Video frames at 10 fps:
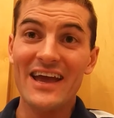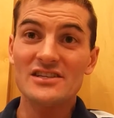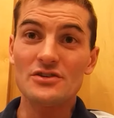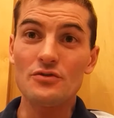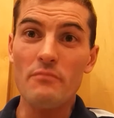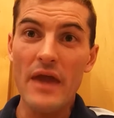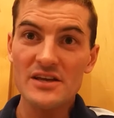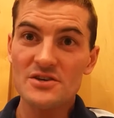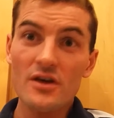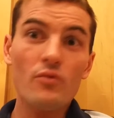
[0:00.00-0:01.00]
to make
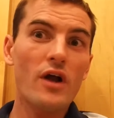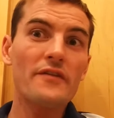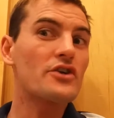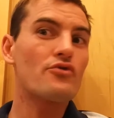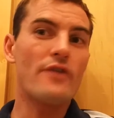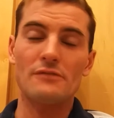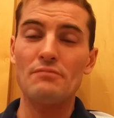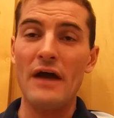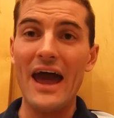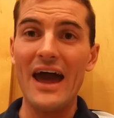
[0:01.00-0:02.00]
sure that we're on the correct
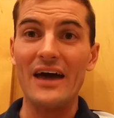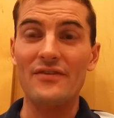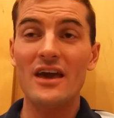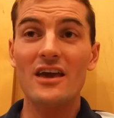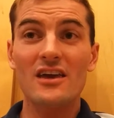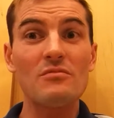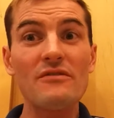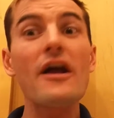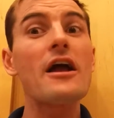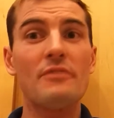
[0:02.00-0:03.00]
path can be
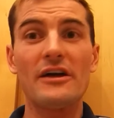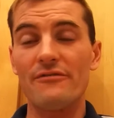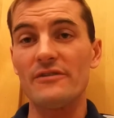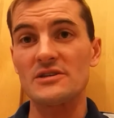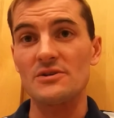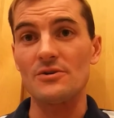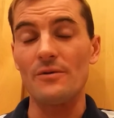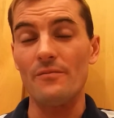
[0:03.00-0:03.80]
very beneficial.